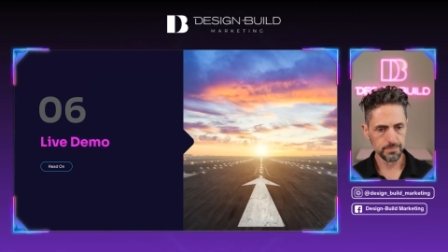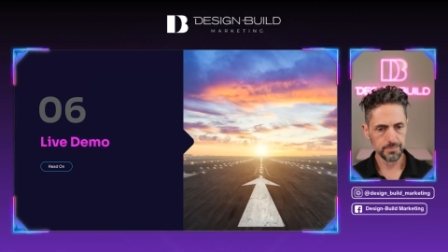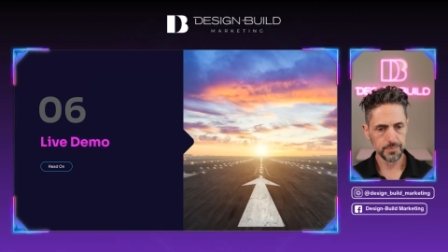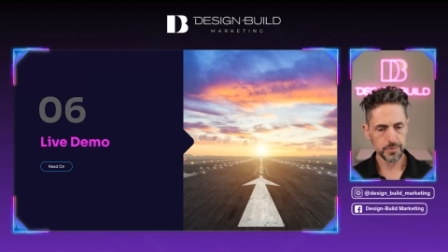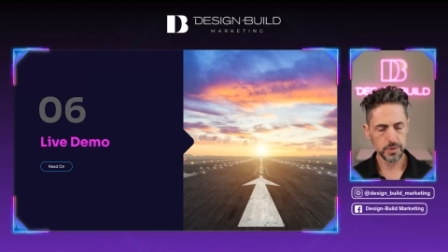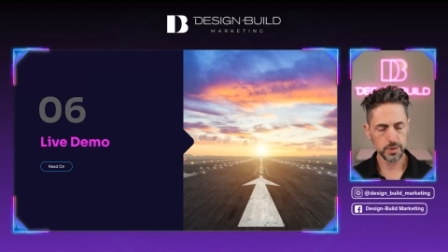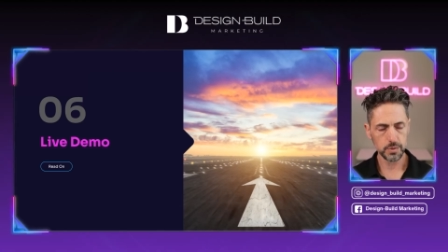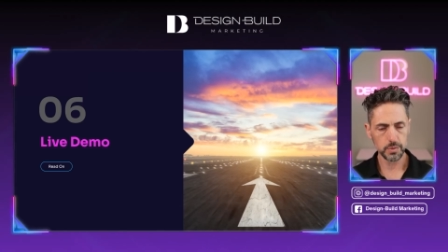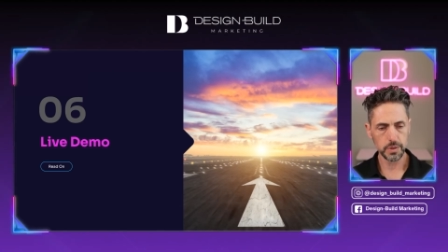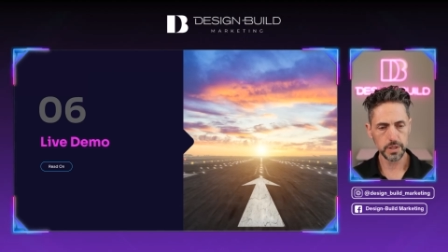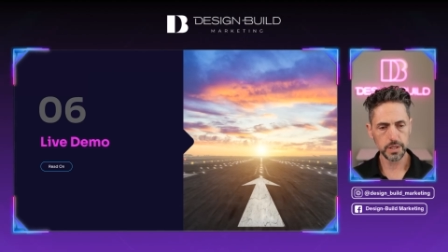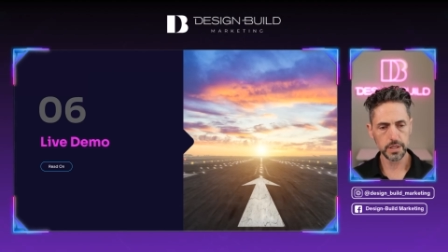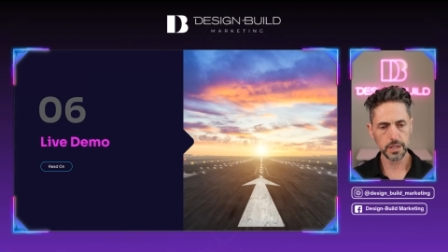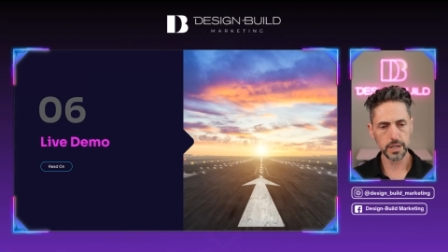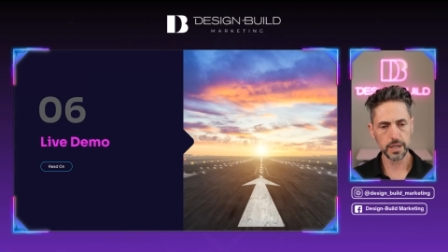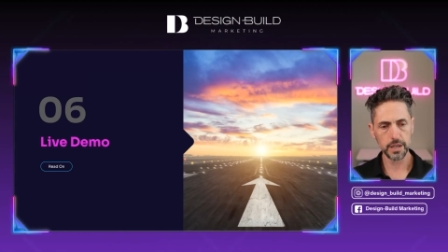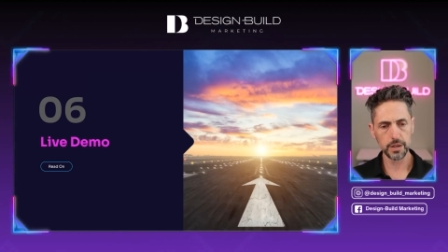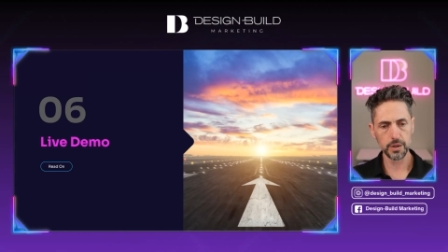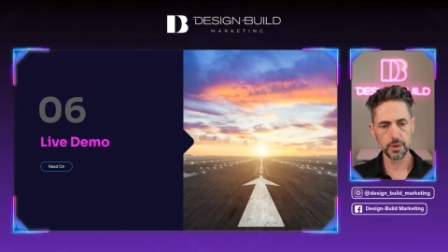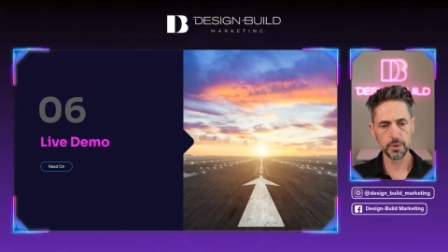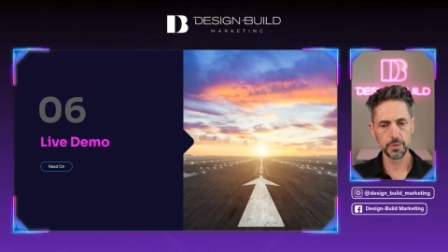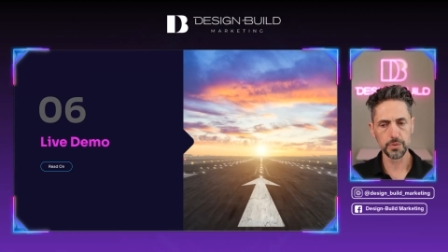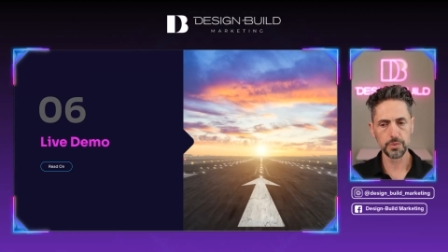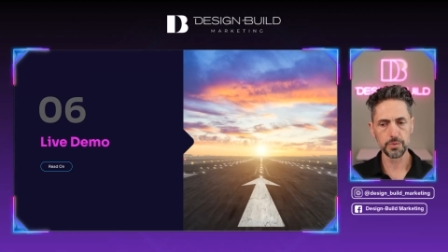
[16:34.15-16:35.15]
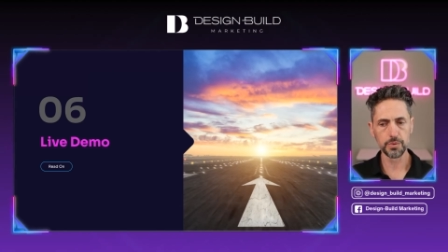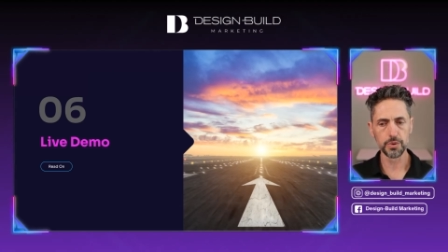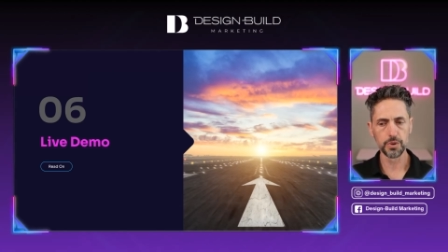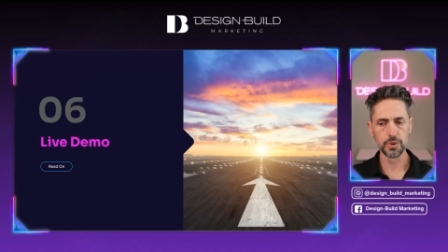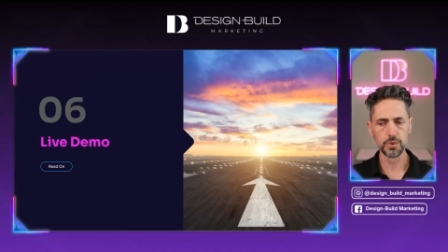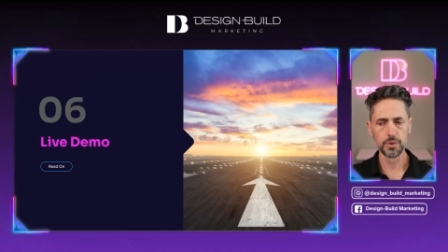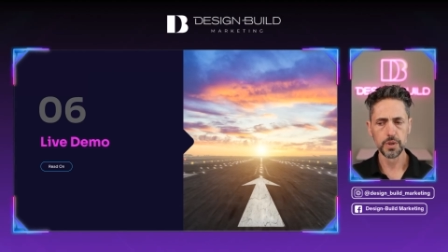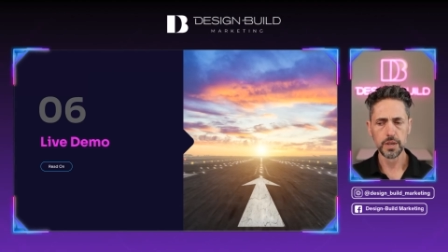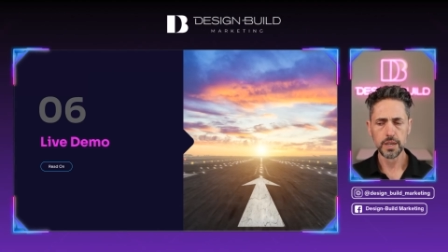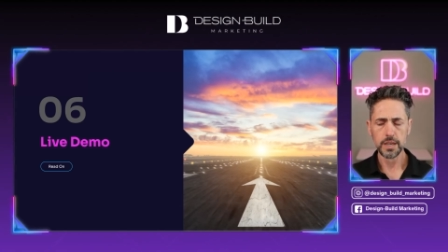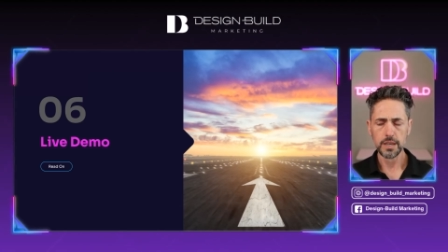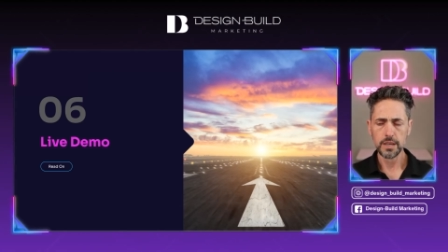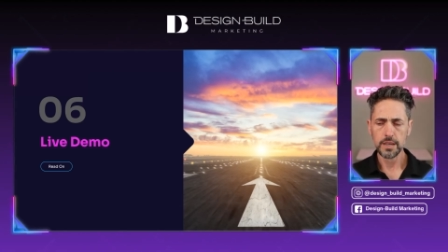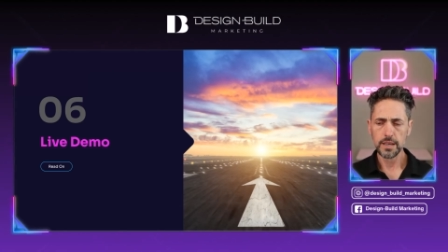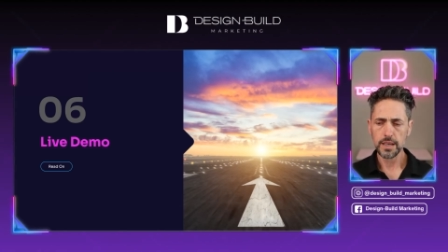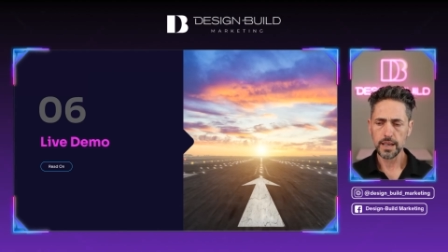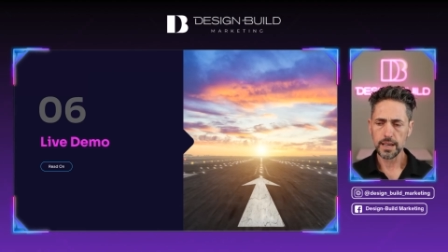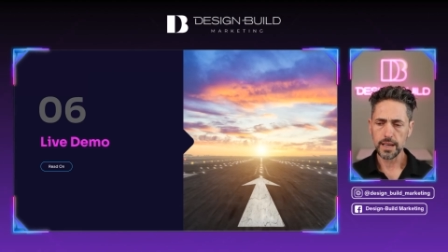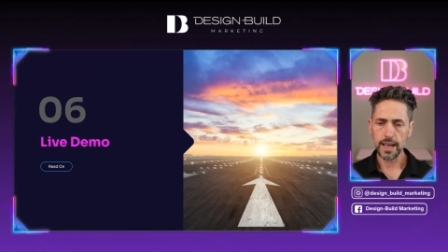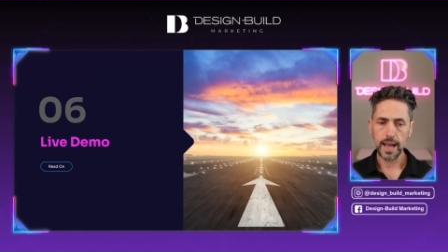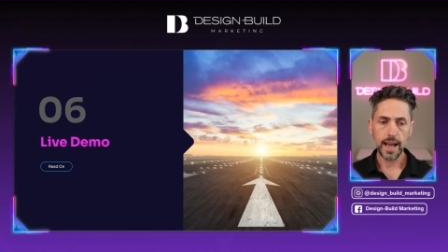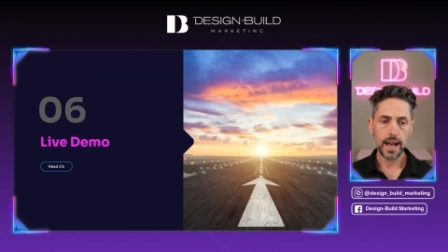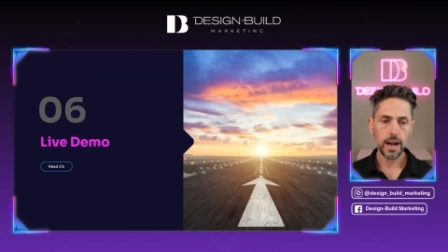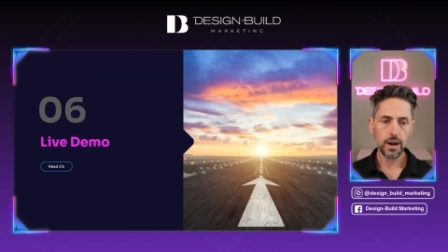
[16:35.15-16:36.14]
So we can kind of go through
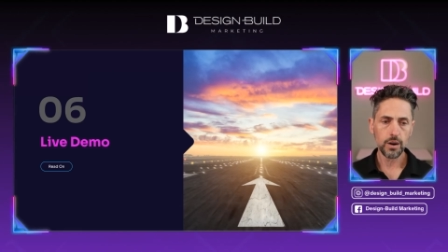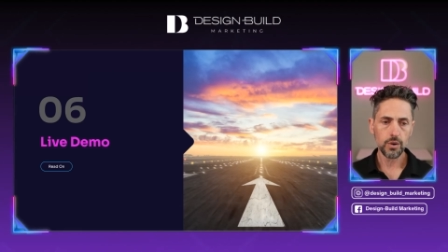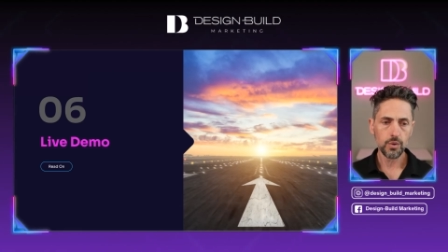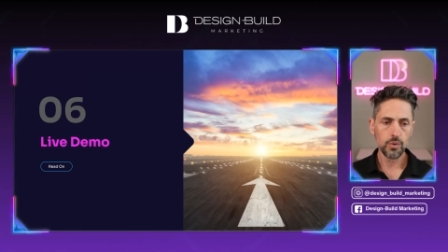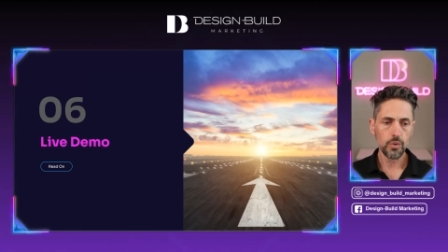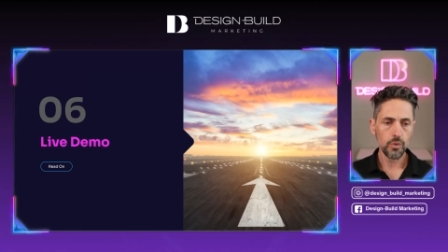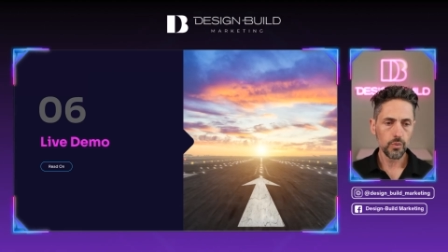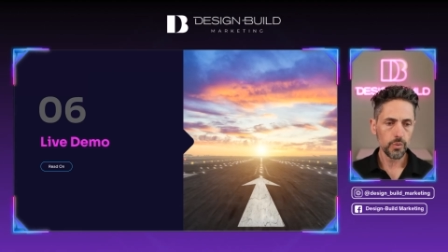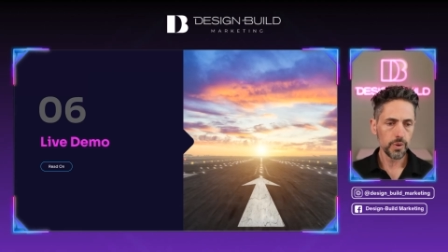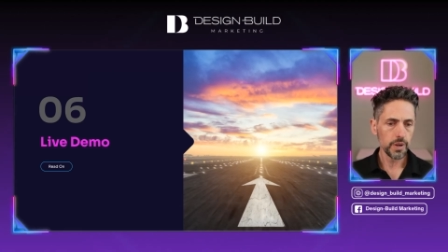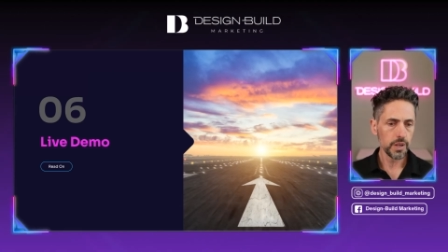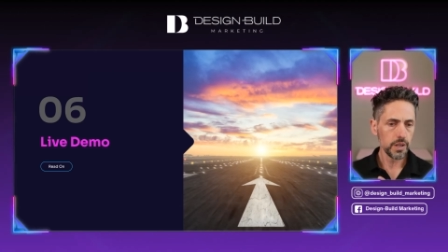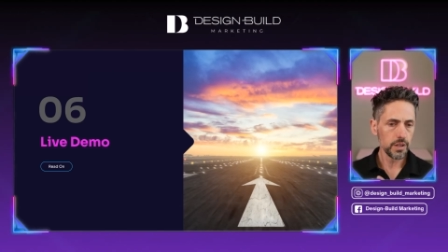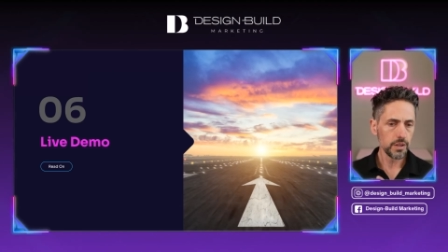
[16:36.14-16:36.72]
how we